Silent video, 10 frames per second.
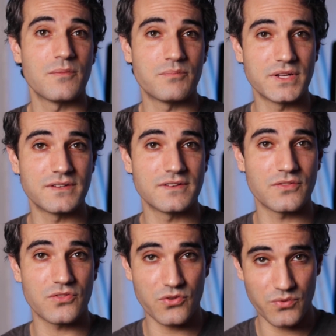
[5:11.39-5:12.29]
But
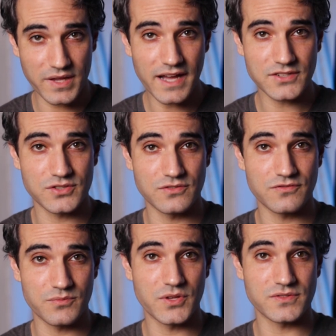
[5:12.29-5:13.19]
the reaction
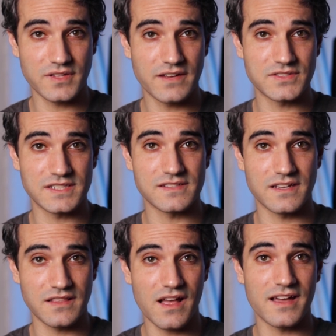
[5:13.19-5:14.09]
from those leftists
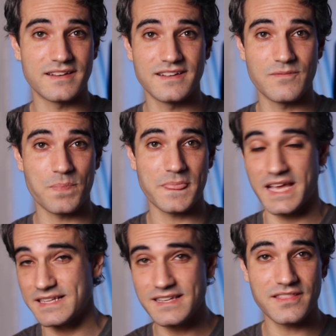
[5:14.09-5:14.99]
online
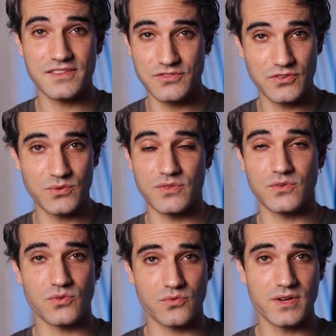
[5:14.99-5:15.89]
had nothing to do with
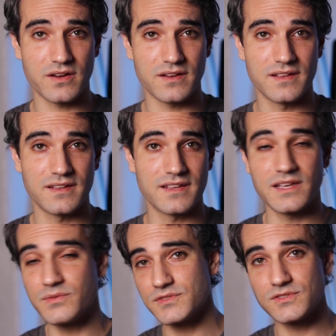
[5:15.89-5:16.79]
her career.
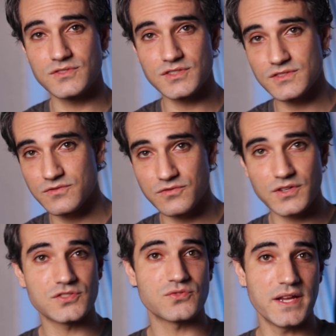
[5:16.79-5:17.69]
It was just
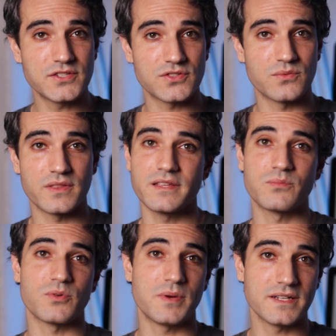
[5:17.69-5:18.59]
frustration with
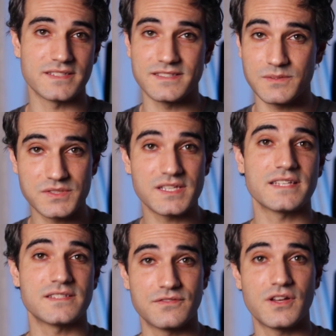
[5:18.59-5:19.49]
liberal pundits'
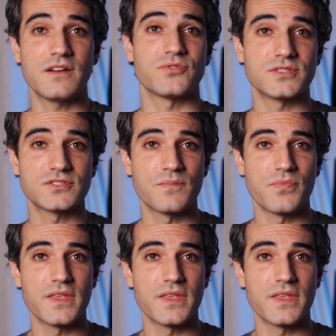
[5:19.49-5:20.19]
obsessive coverage.